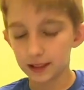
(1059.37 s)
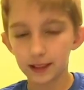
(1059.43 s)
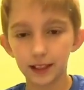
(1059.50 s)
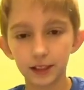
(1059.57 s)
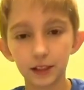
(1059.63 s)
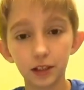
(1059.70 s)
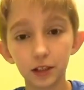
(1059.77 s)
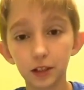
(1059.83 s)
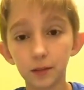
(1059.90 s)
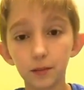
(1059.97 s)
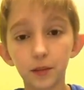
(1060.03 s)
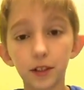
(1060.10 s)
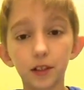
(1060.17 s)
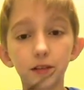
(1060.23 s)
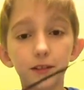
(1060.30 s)
That's the
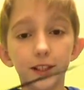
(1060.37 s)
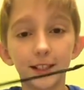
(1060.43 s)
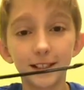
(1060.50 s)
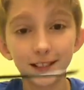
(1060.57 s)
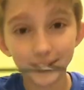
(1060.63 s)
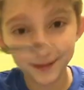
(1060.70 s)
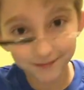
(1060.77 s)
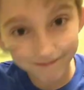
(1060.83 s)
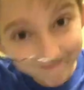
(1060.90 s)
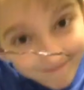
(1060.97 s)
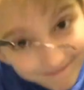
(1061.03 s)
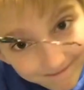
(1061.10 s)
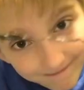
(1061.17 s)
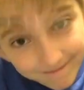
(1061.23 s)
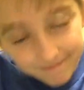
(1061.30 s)
2.0 does.
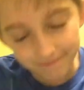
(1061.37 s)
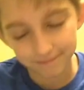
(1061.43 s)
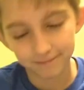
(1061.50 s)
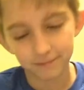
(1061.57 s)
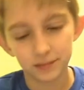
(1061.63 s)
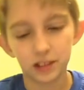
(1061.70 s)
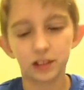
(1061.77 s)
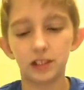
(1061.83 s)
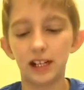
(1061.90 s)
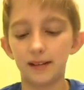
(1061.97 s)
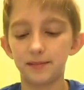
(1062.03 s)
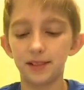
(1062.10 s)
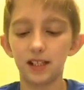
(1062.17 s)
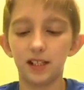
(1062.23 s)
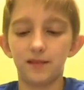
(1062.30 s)

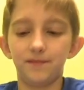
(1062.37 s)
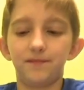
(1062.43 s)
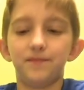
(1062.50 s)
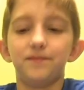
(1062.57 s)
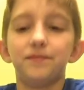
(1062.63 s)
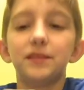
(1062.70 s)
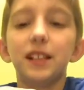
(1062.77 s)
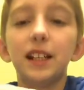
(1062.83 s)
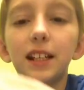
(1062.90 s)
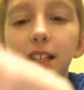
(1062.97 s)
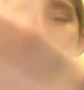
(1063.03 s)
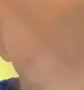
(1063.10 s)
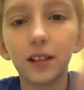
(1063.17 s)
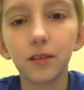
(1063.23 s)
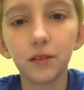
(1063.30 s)
Craps it up. And
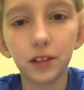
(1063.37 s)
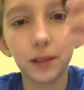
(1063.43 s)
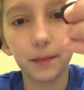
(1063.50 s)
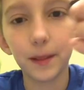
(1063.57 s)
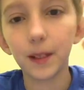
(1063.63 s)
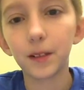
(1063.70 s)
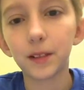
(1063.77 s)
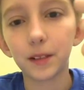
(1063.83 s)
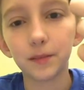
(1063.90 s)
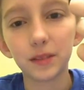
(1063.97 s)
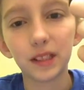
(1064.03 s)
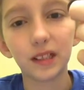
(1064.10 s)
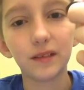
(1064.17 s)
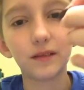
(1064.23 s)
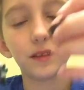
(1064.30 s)
now the panel comes off.